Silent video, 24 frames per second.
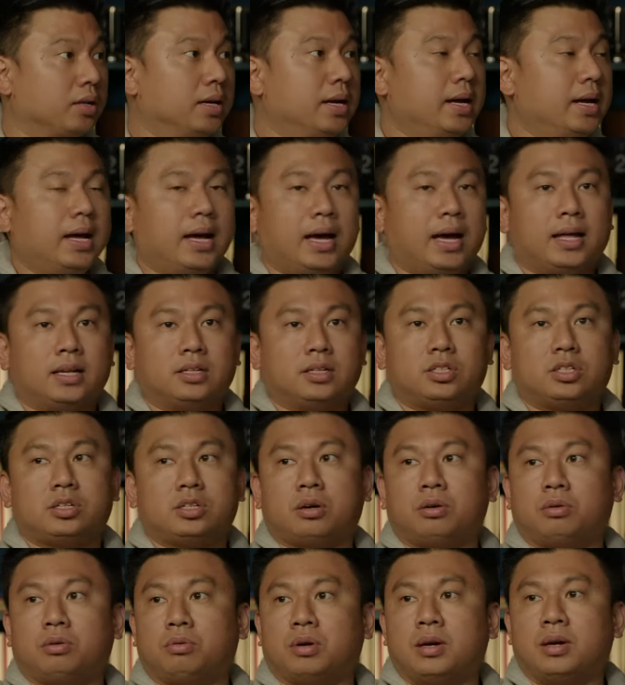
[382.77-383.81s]
Mm-hmm. And
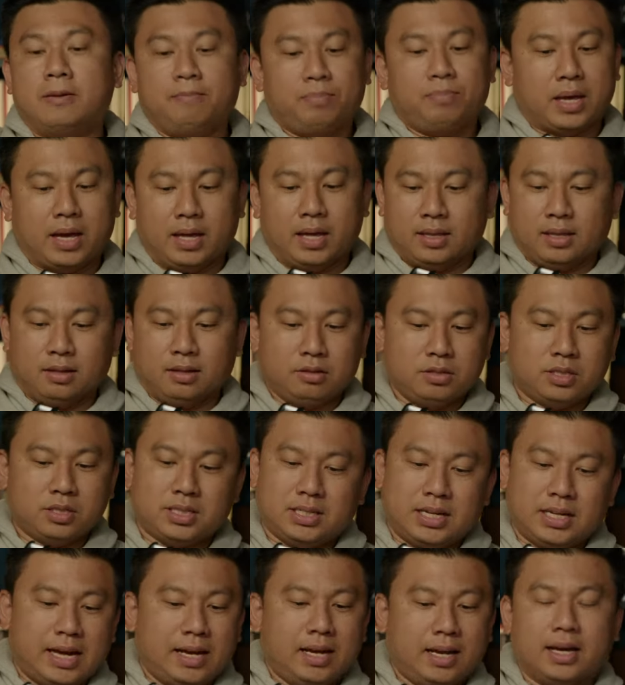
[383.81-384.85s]
so, and the
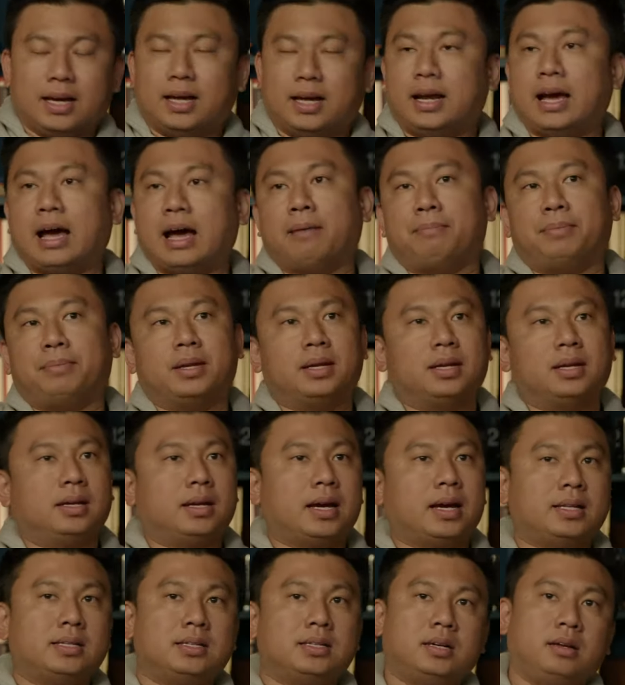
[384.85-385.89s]
Lusitania had happened in
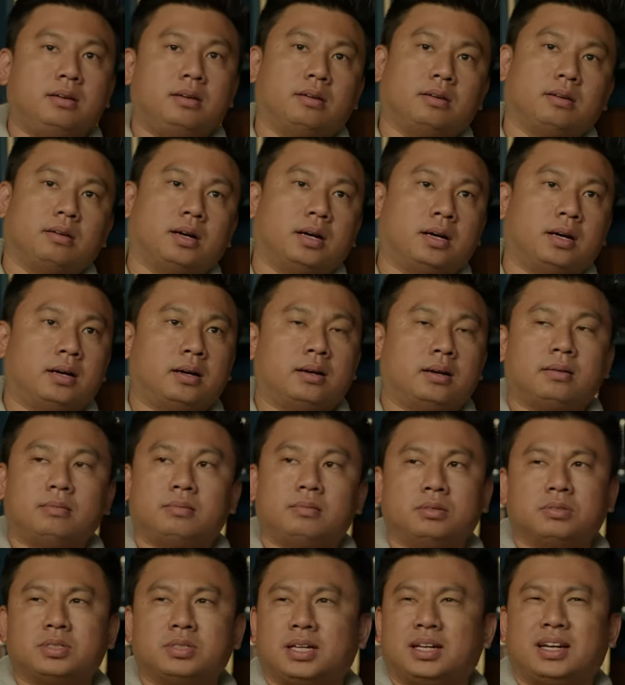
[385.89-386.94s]
19, uh,
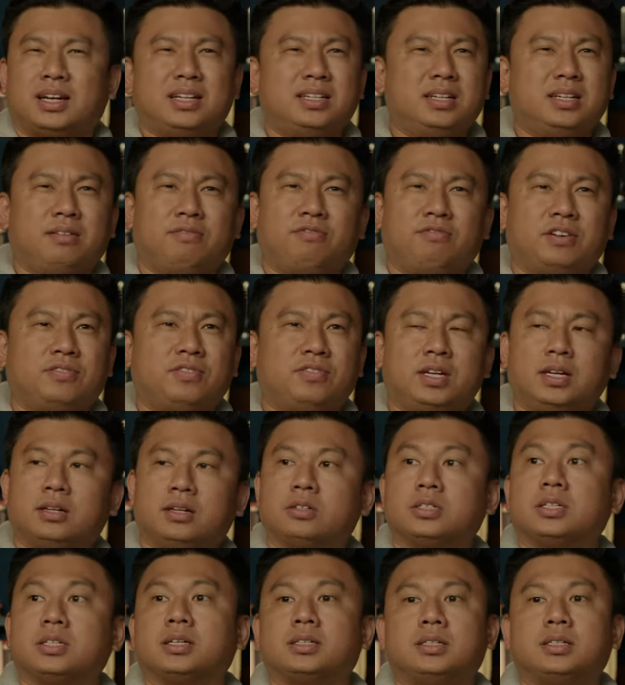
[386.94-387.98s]
it was like 1915 or
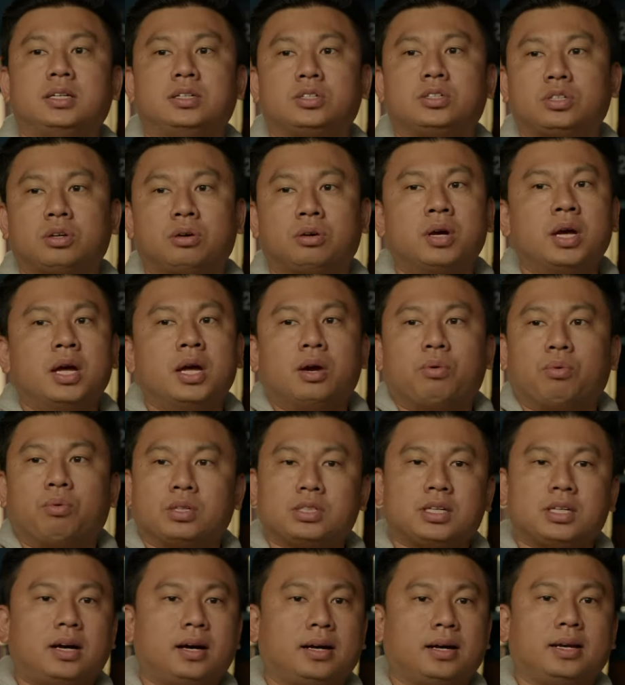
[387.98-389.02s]
16. So we're
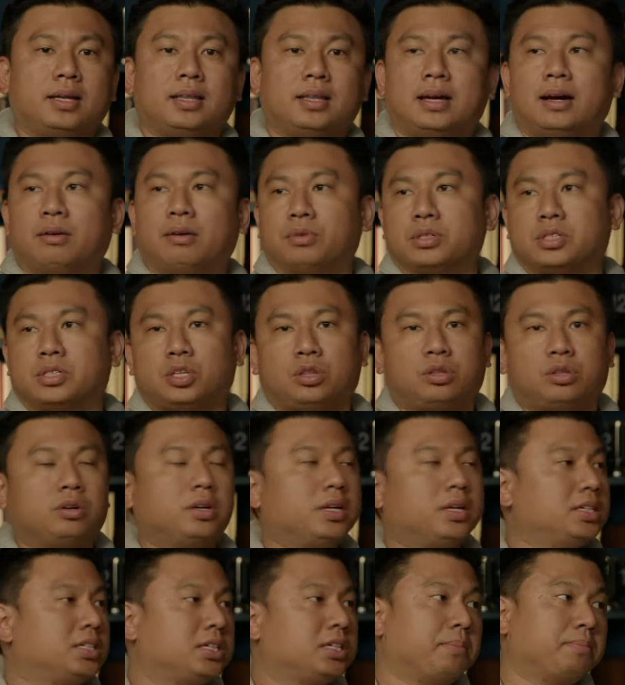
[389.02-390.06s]
talking that was
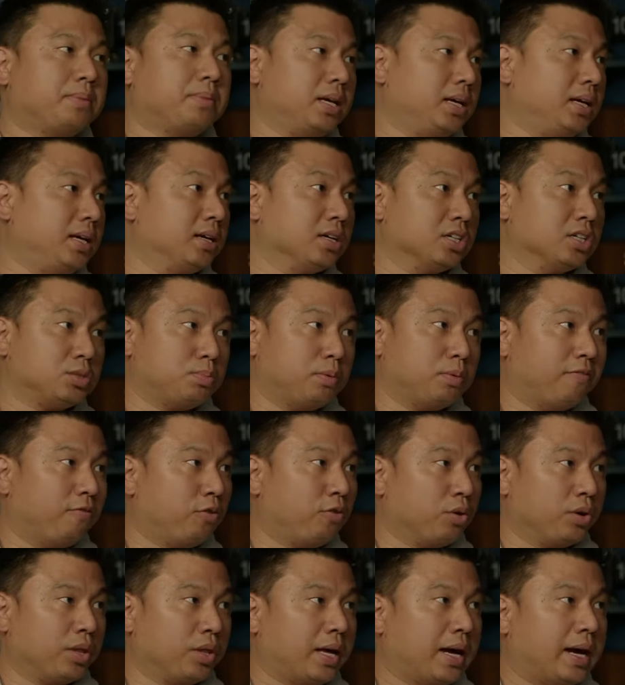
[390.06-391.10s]
30 something years
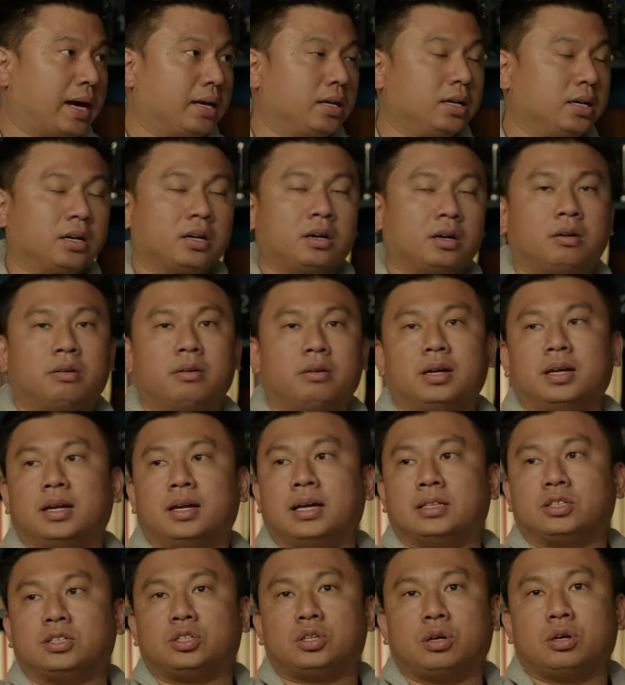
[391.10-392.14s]
before that, you know, and,
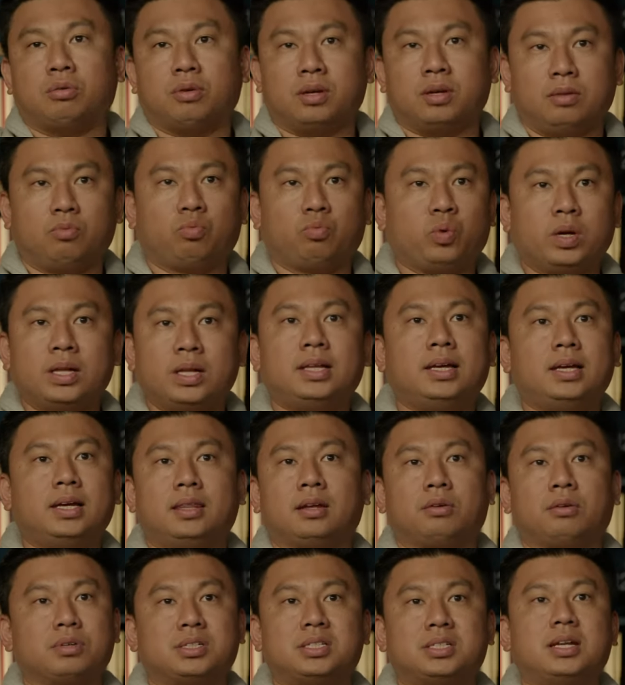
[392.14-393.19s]
and so really
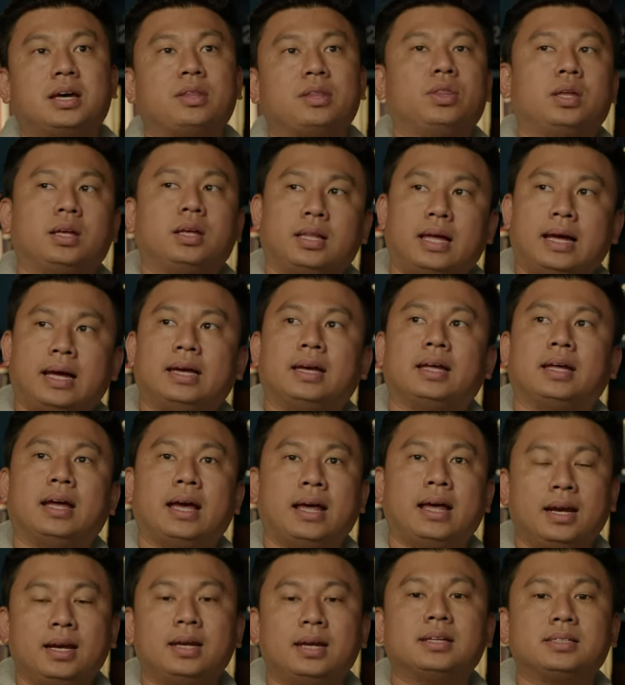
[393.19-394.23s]
there was nothing like it.
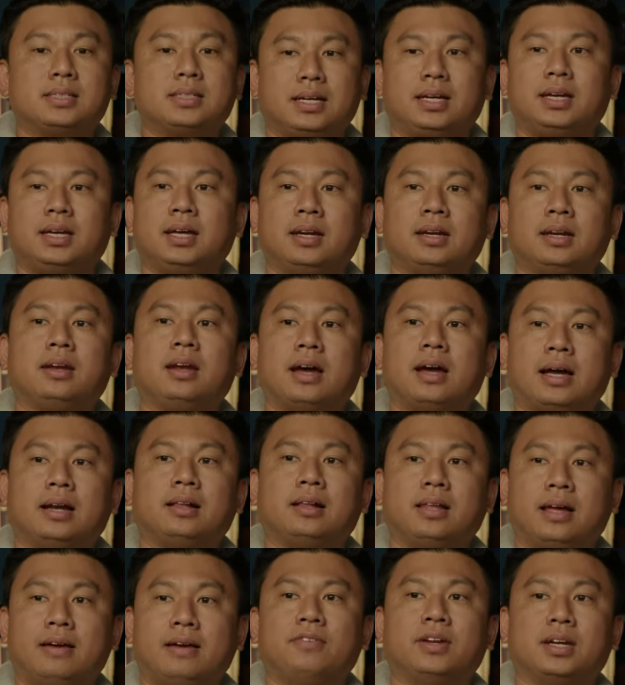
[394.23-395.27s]
And it is akin to 9
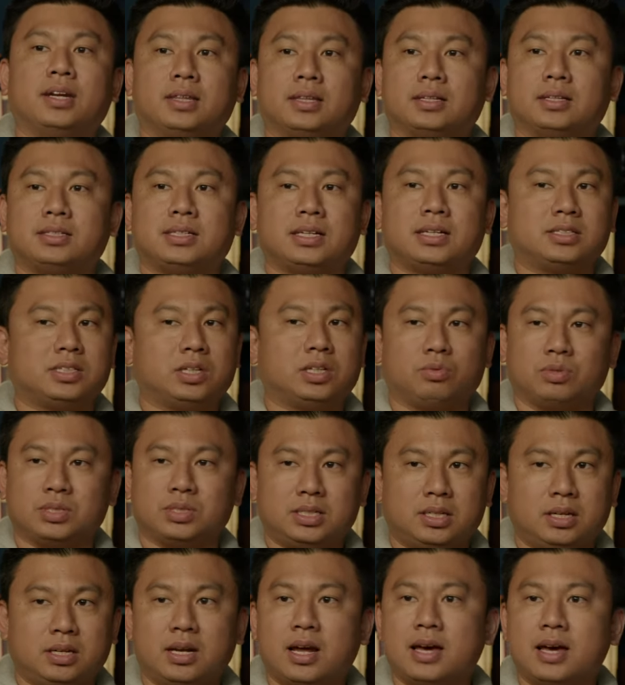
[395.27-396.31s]
11 in the sense that there was
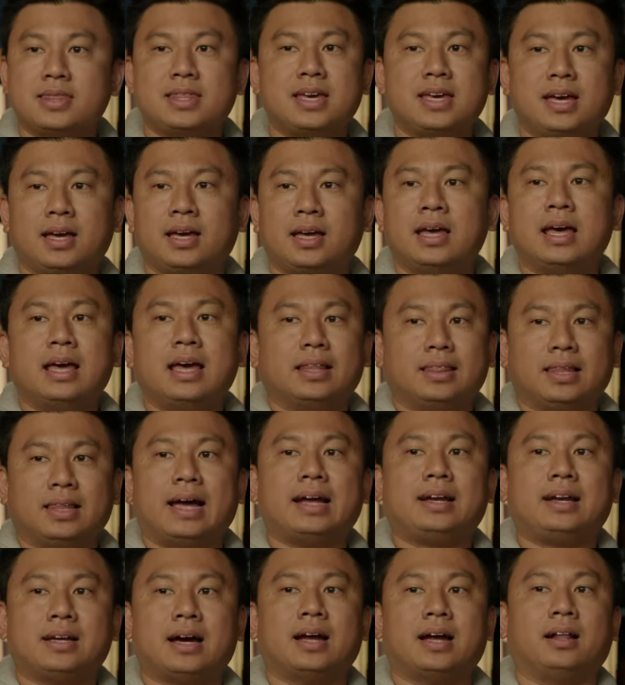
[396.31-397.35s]
nothing
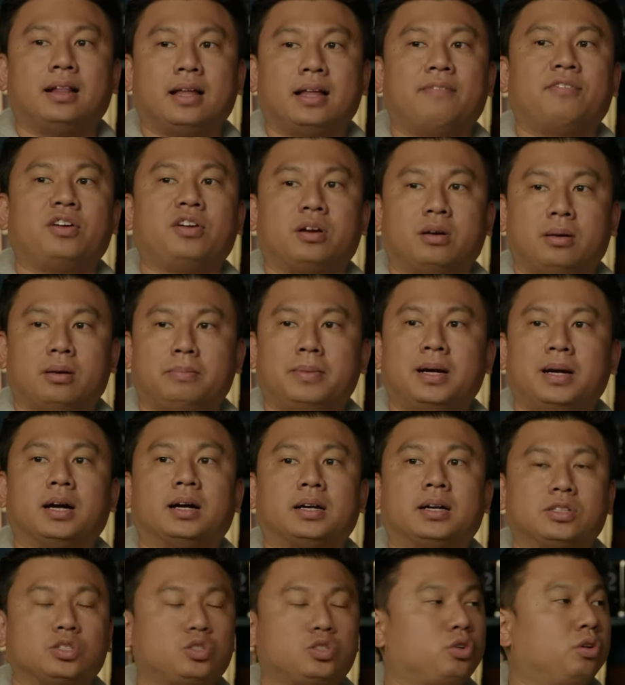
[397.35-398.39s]
like 9 11 on
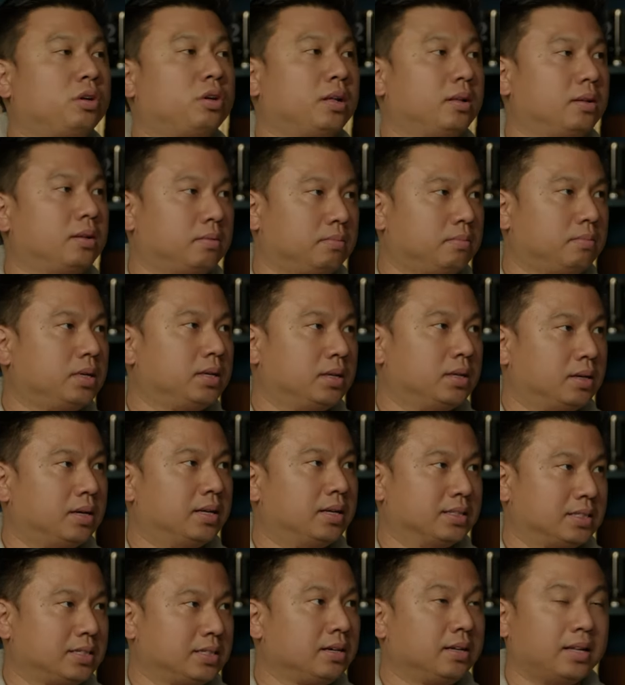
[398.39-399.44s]
American soil uh,
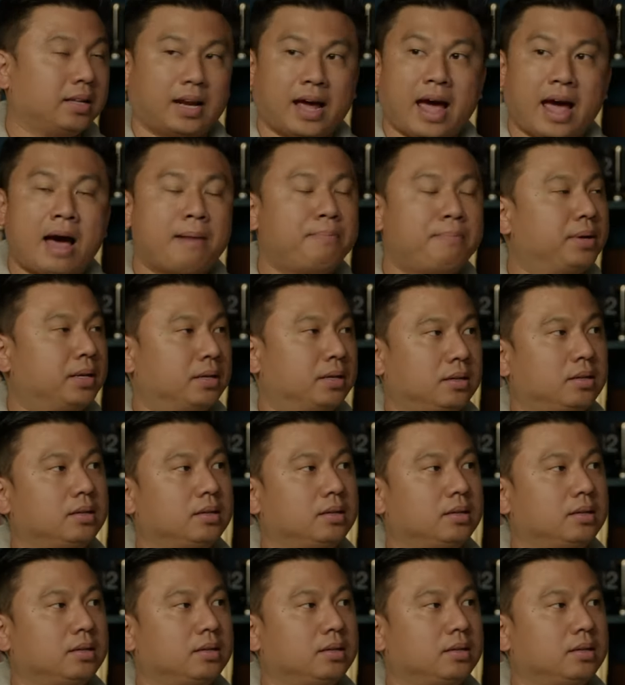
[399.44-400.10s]
until it happened.